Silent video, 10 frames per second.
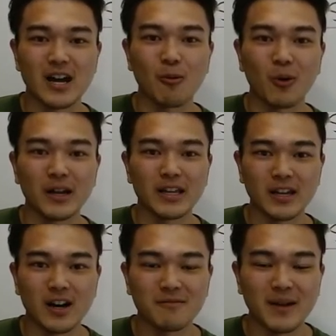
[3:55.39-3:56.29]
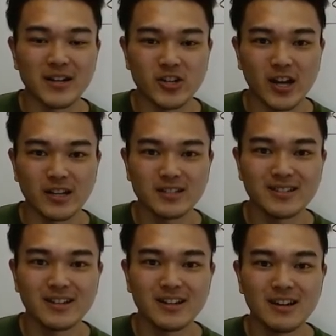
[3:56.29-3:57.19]
I want to get off my chest,
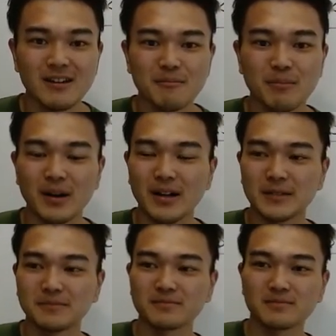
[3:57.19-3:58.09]
but